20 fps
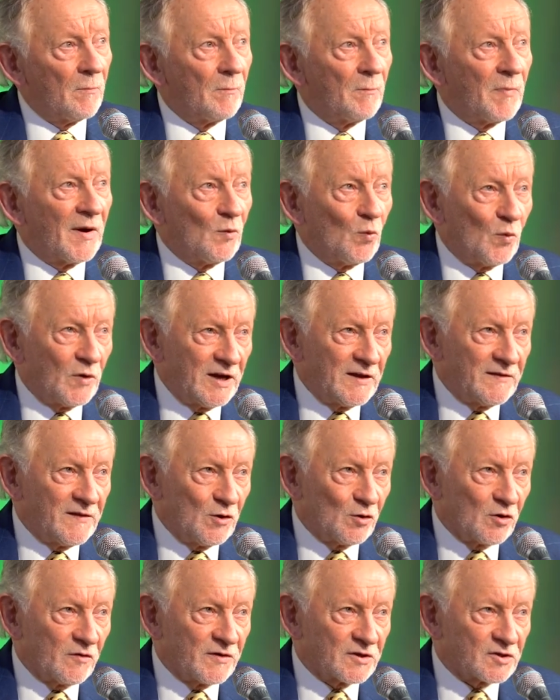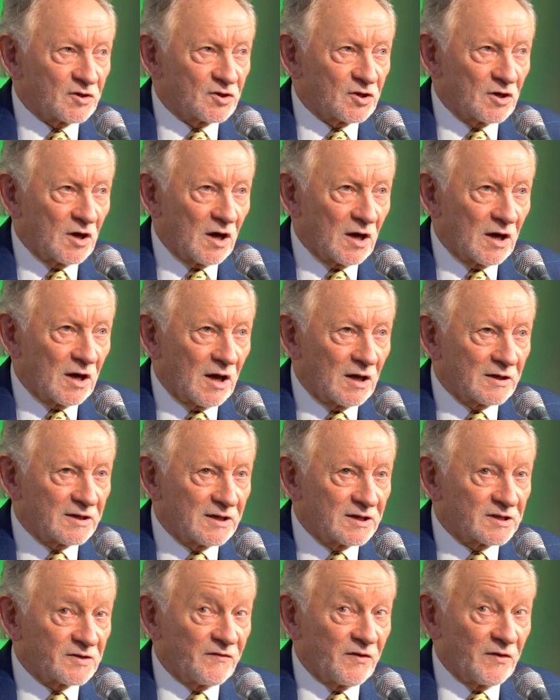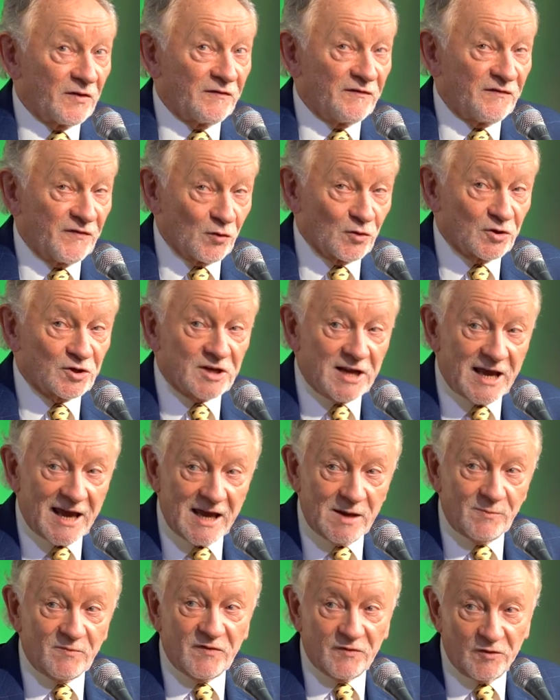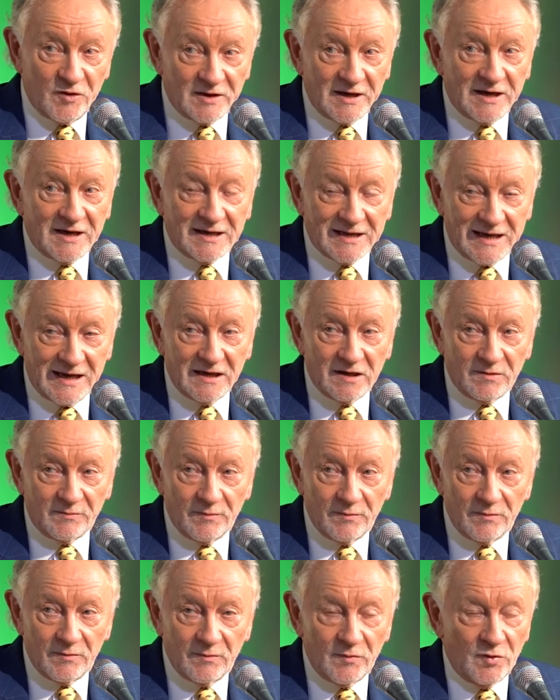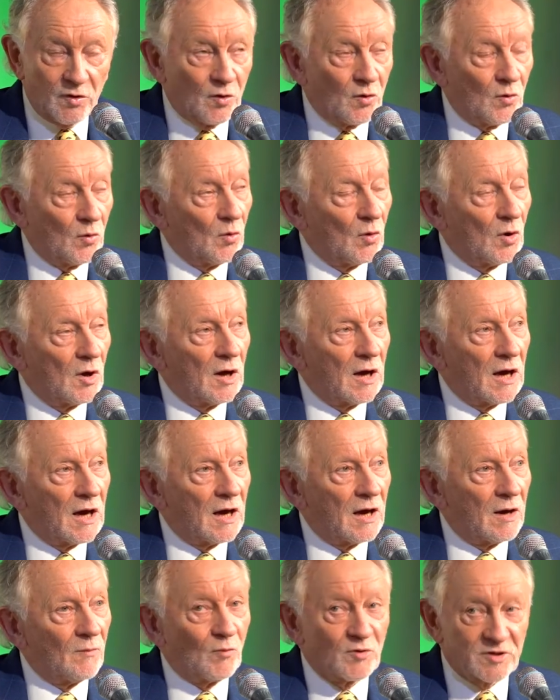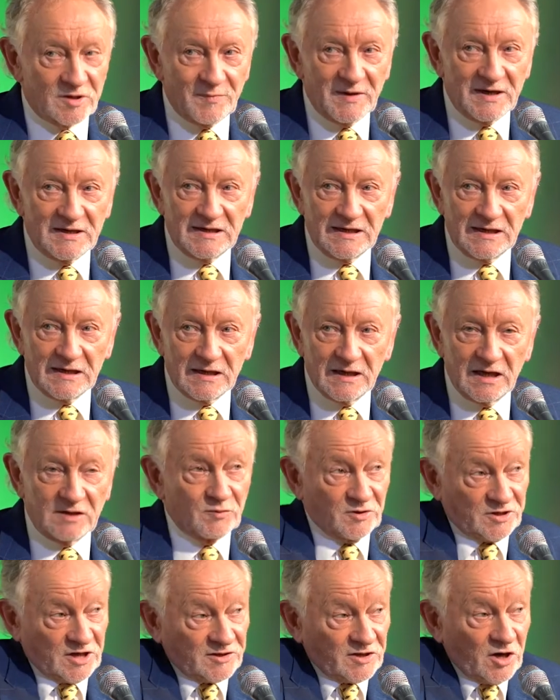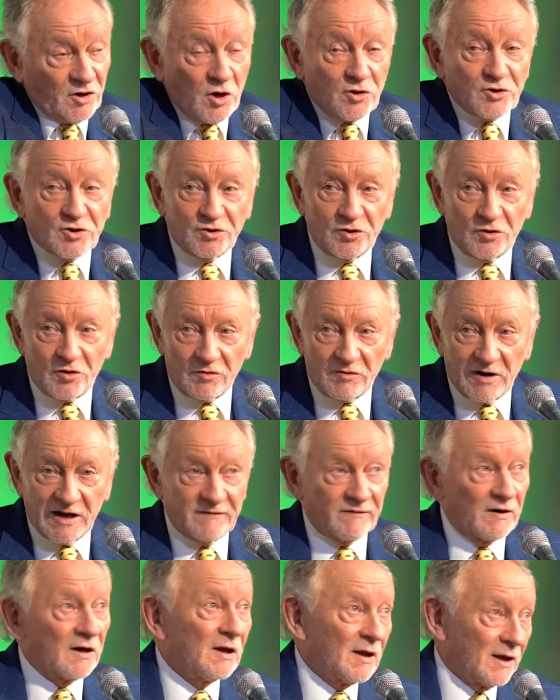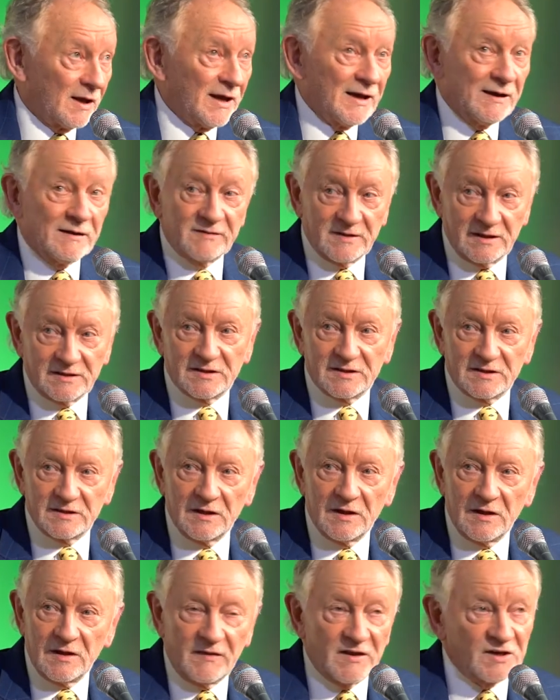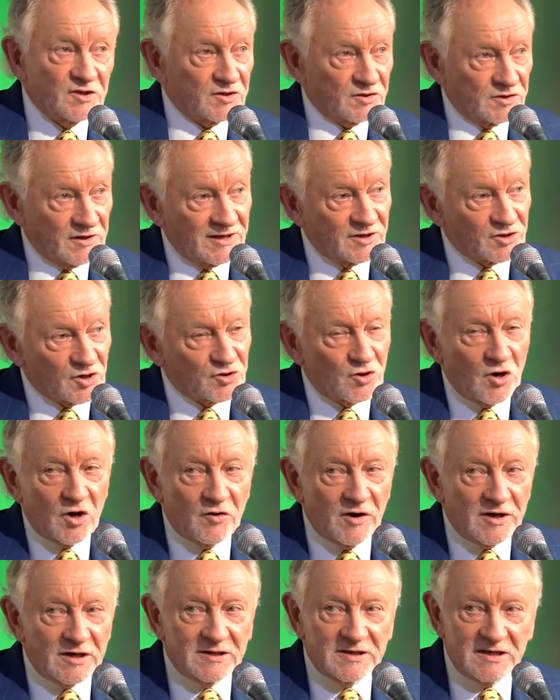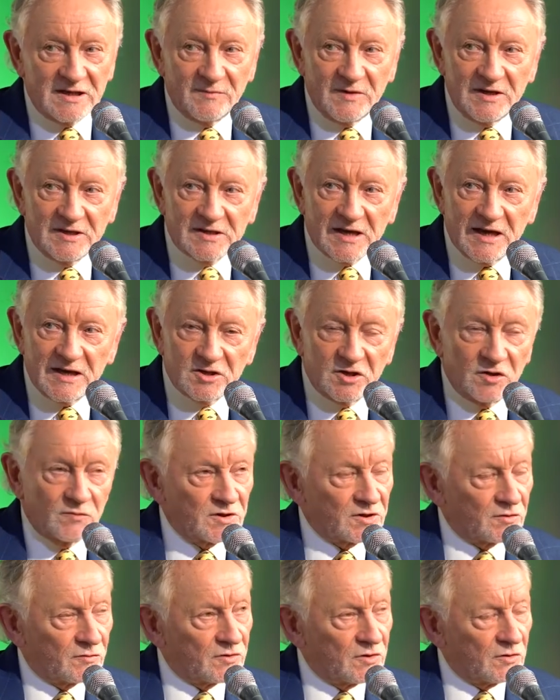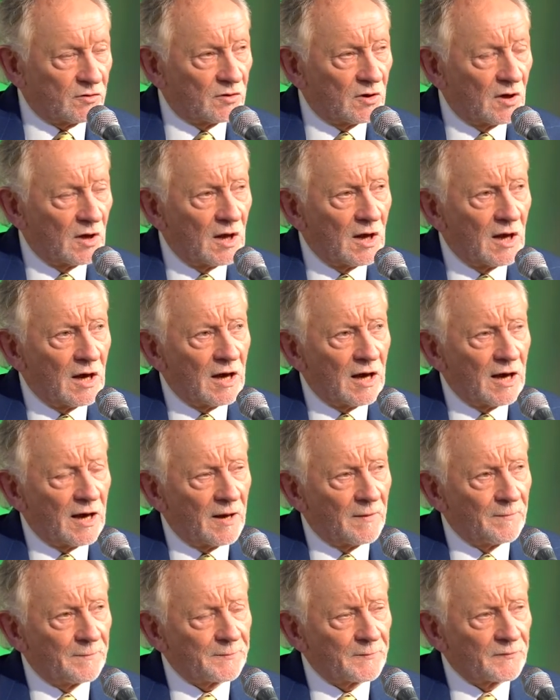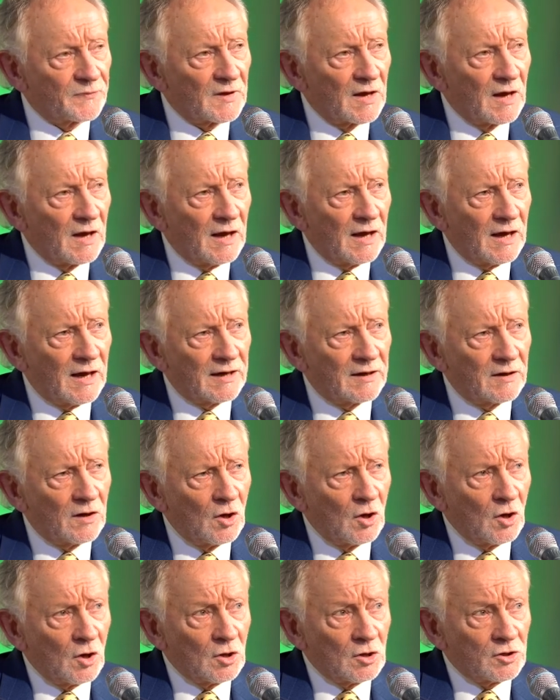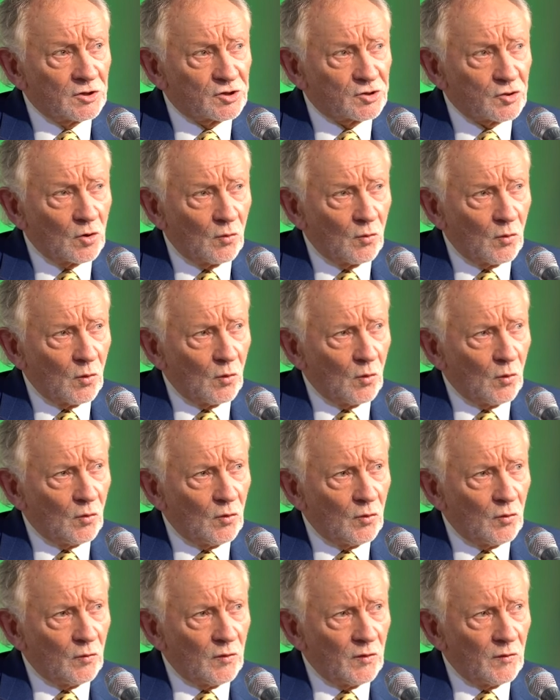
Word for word: by winning the Eurovision Song Contest for the first time for the United Kingdom, you know, um, was a big deal. Yeah. It was announcing your arrival, hey, this yeah. This, this is your songwriting team. These guys know what they were doing. Um, and so